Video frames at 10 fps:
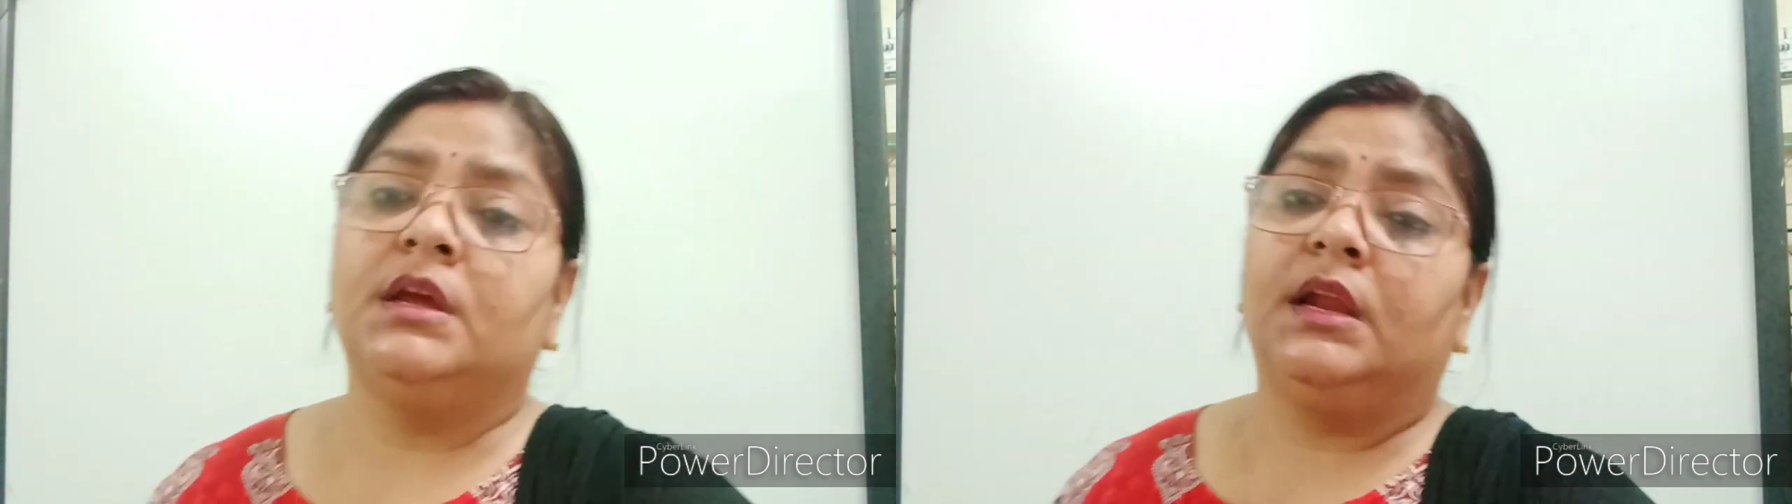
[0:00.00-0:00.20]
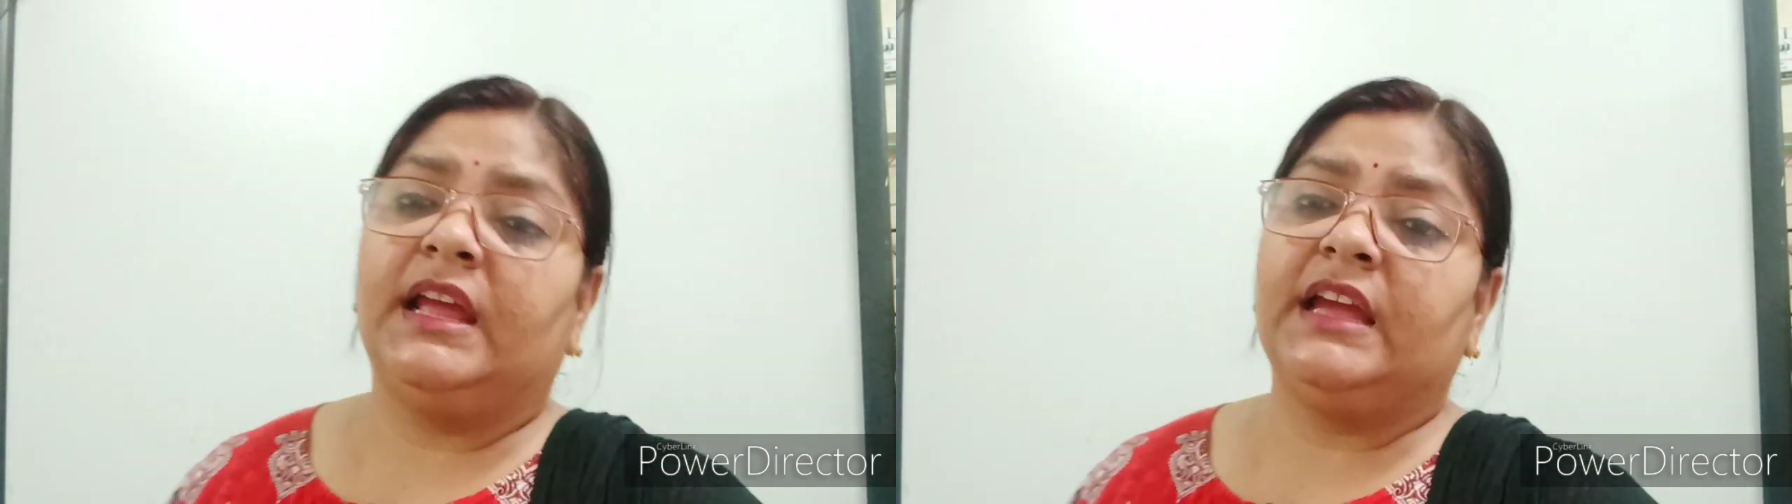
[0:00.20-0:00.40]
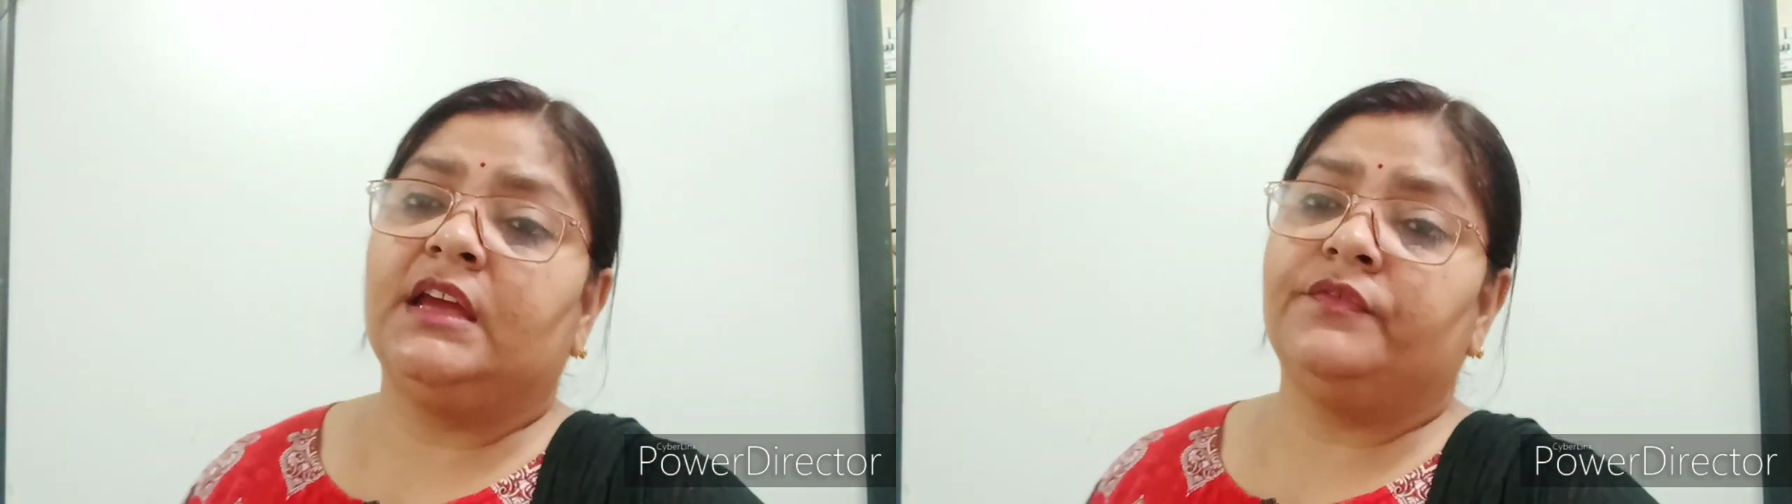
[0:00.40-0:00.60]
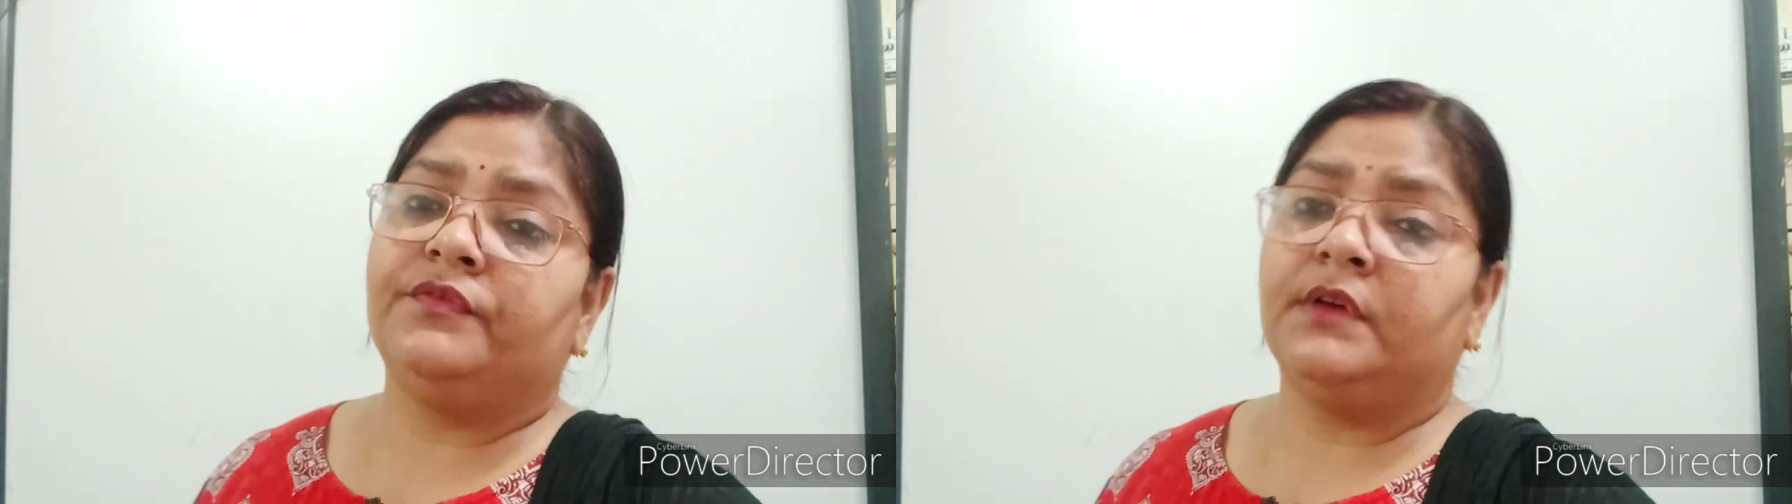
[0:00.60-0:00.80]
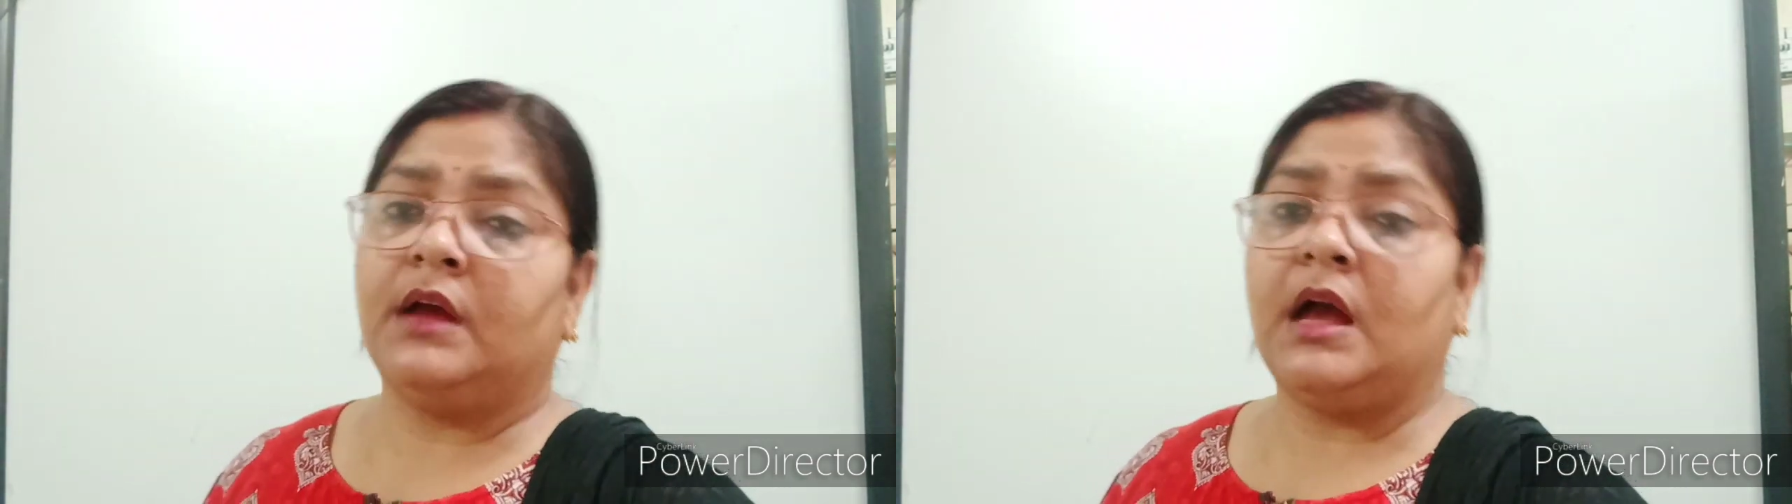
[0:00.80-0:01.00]
Like if
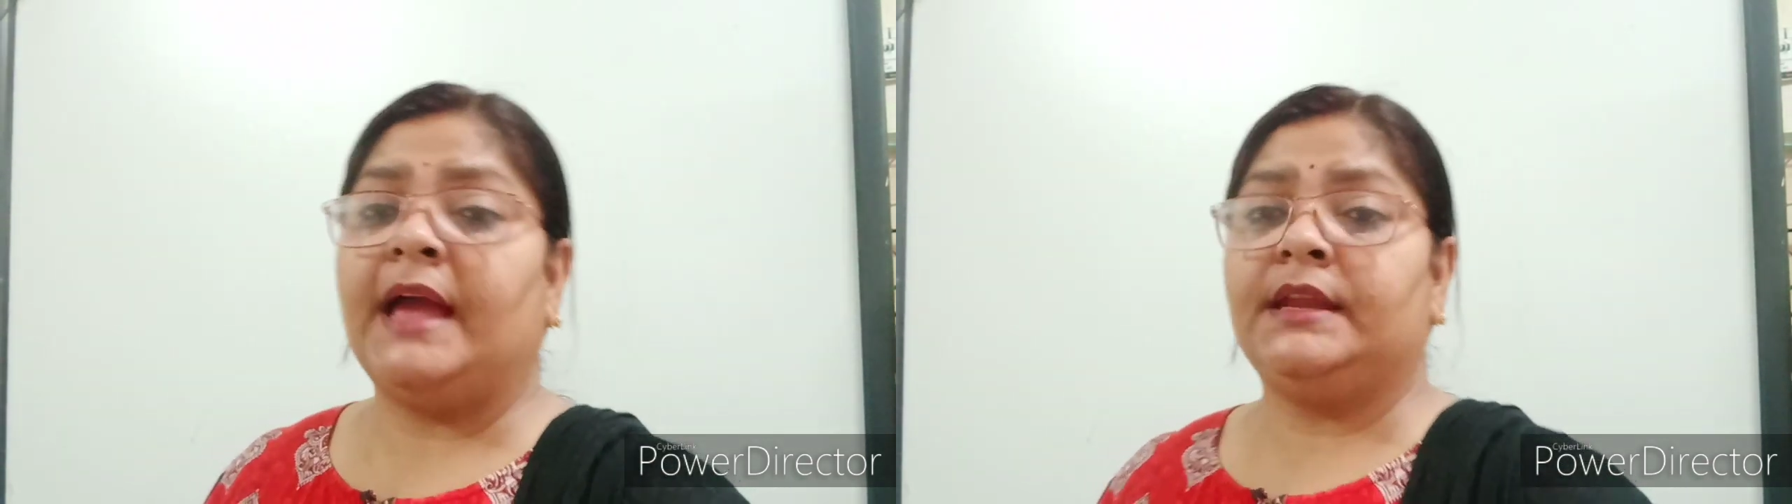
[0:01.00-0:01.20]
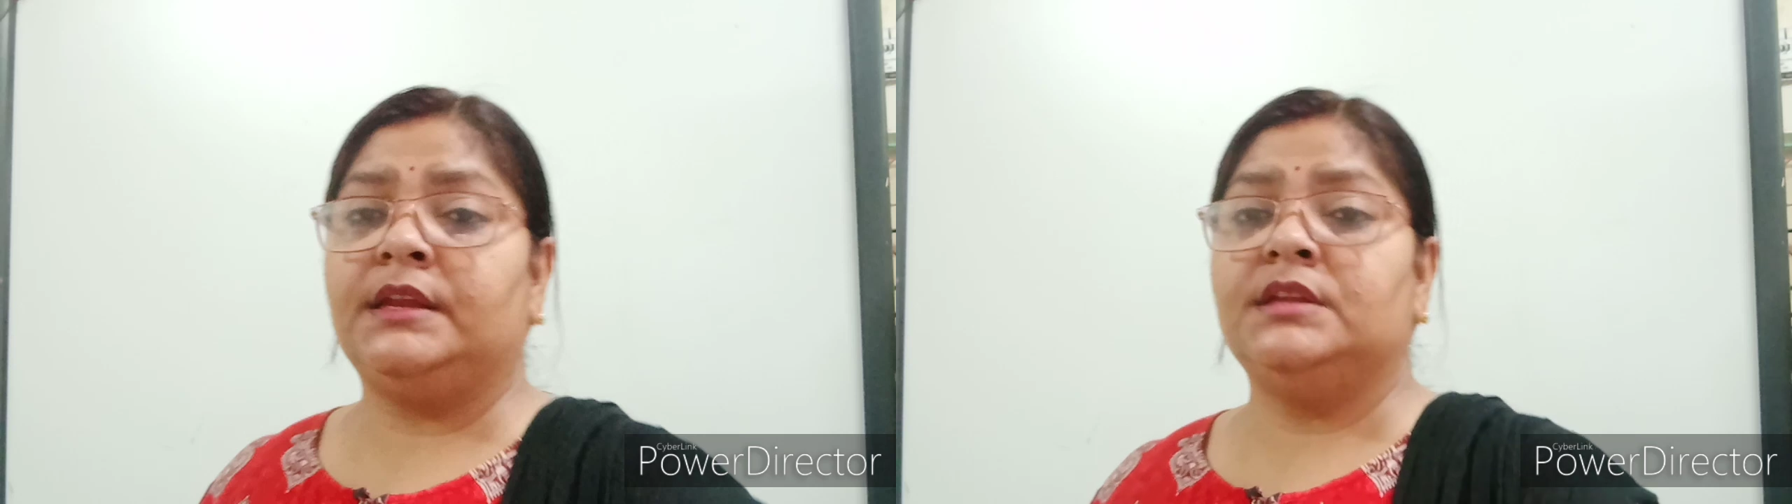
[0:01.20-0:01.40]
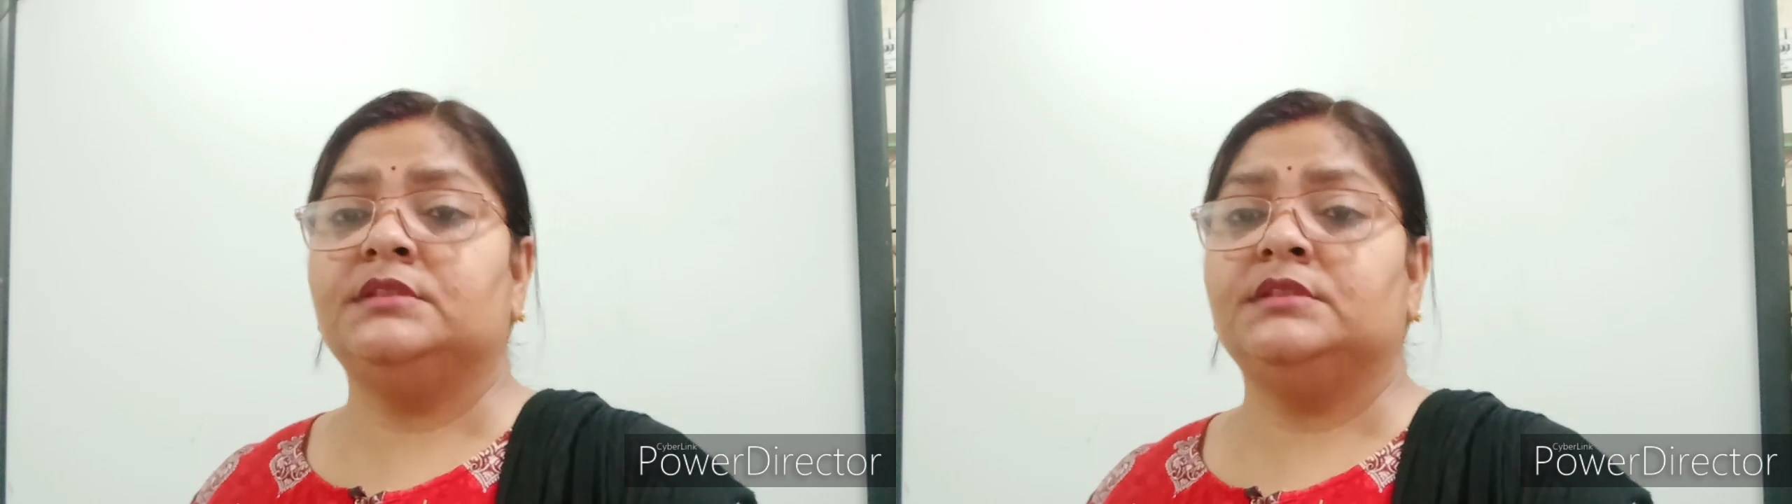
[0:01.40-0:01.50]
iron